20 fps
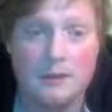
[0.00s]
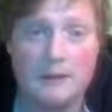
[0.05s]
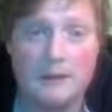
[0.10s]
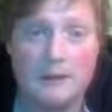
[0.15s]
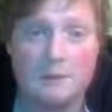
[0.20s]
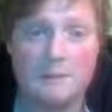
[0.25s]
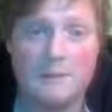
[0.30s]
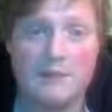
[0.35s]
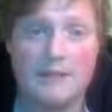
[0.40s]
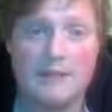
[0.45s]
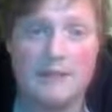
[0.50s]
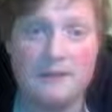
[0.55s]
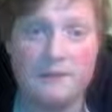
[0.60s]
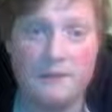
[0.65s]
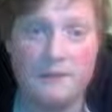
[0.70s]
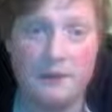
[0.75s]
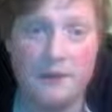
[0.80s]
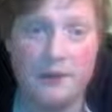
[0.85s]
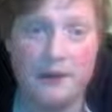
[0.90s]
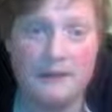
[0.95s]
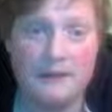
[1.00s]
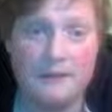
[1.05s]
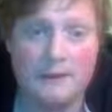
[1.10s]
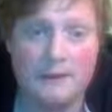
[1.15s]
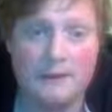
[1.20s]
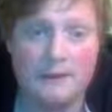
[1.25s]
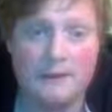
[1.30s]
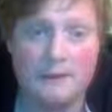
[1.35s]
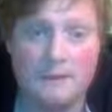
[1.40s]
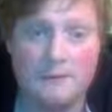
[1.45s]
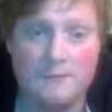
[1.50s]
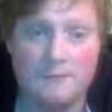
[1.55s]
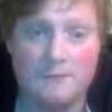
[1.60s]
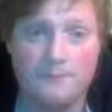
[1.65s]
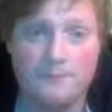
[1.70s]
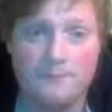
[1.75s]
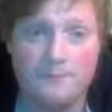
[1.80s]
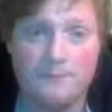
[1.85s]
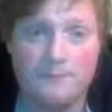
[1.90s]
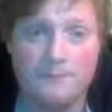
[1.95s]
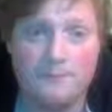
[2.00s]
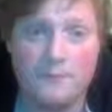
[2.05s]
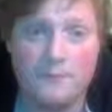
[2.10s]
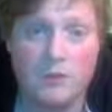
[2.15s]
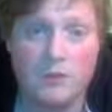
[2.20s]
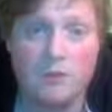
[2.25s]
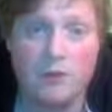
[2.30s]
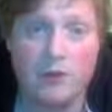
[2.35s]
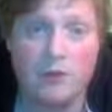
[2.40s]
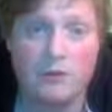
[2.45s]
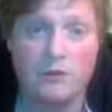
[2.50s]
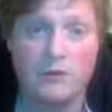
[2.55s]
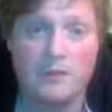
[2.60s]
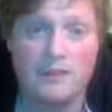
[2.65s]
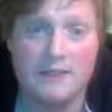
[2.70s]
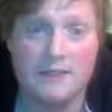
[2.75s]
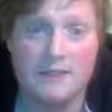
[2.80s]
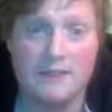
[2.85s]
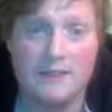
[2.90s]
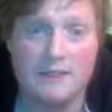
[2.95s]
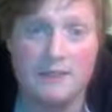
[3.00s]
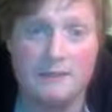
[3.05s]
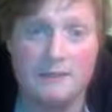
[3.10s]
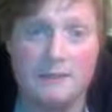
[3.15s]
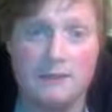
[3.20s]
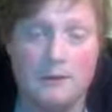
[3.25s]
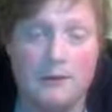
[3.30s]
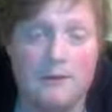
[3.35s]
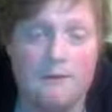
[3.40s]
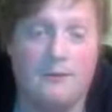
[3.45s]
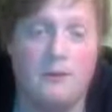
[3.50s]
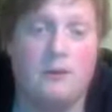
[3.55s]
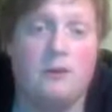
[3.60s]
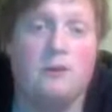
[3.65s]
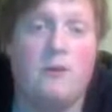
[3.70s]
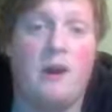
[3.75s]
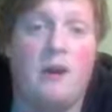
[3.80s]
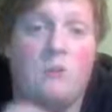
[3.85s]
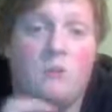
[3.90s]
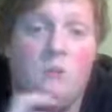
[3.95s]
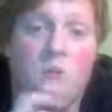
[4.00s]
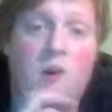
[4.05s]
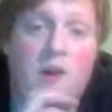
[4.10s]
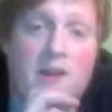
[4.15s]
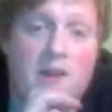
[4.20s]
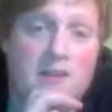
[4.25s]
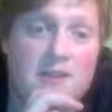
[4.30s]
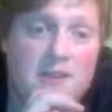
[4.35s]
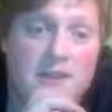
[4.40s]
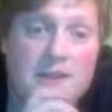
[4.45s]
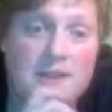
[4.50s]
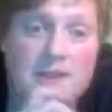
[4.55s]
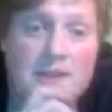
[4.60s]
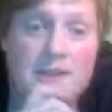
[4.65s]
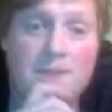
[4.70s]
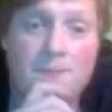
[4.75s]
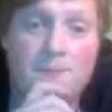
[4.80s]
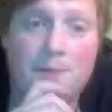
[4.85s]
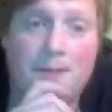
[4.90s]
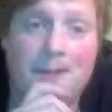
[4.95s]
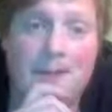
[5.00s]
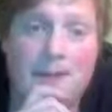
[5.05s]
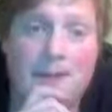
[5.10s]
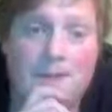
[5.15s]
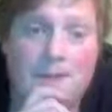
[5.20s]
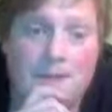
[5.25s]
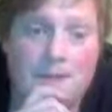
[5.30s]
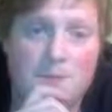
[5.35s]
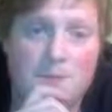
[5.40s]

let me see if I can try to see and figure out what I did play in this